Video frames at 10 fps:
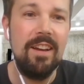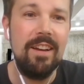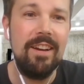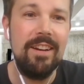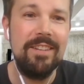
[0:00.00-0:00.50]

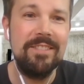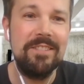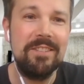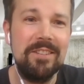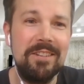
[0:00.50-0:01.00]
And
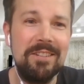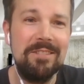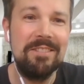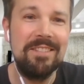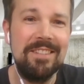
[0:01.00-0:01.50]

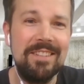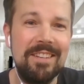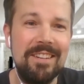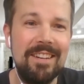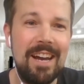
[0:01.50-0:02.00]

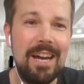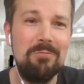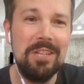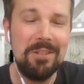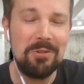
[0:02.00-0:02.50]
I'm
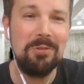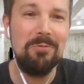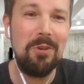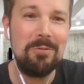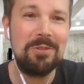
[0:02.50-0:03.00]
really looking
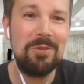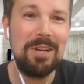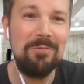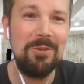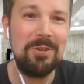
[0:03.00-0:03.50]
forward to
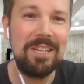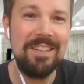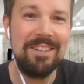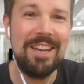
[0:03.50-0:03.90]
have Jyri here